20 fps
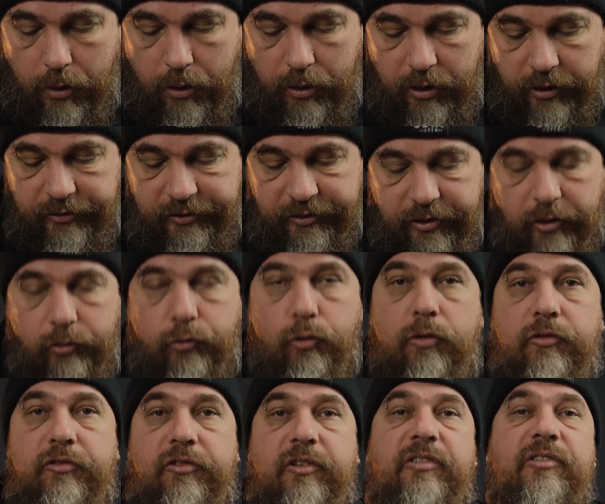This is a
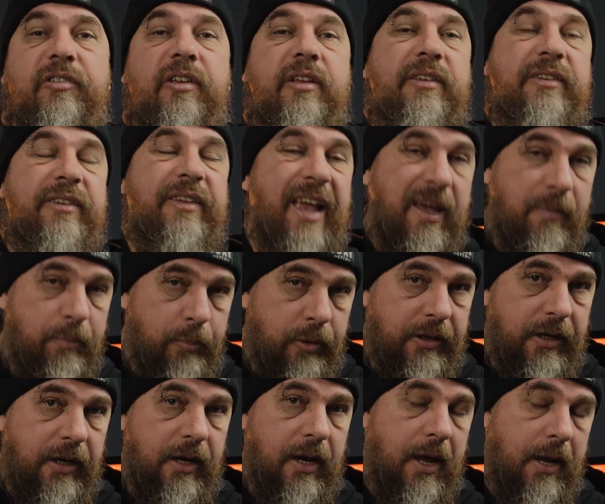transistor tape
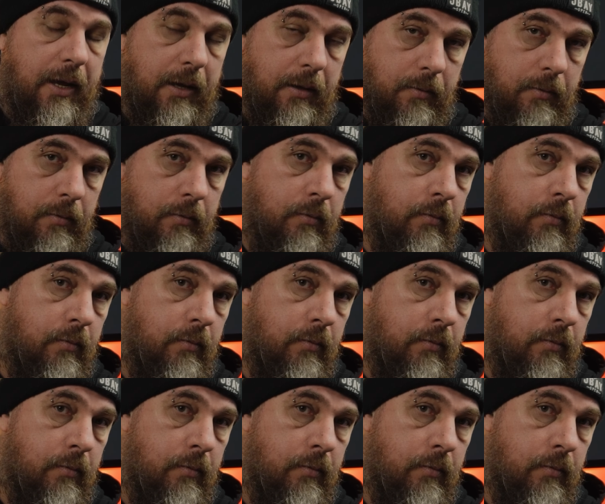delay.